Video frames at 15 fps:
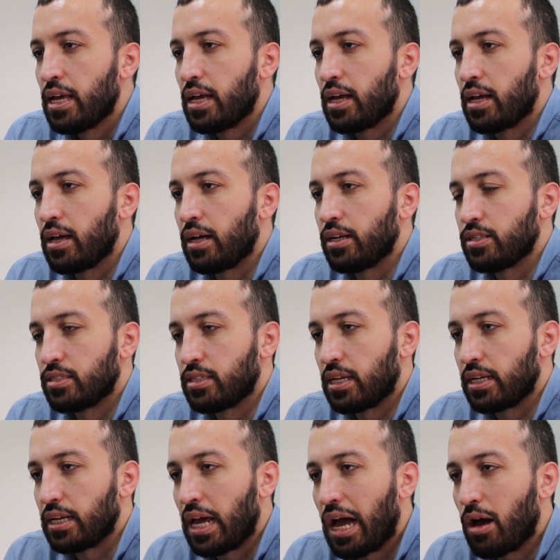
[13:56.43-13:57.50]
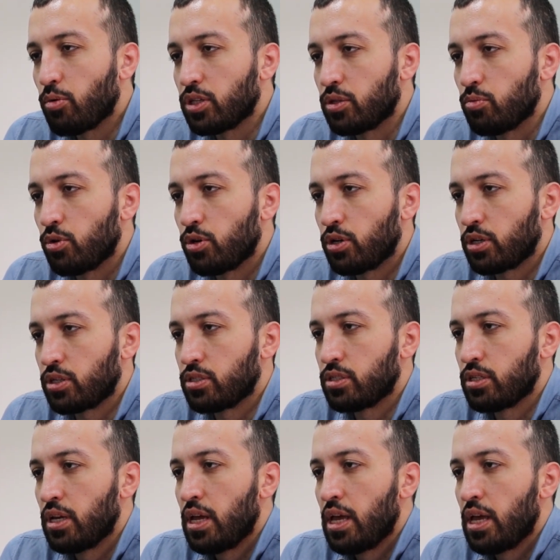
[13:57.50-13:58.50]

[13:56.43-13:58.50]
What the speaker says: understand how it works,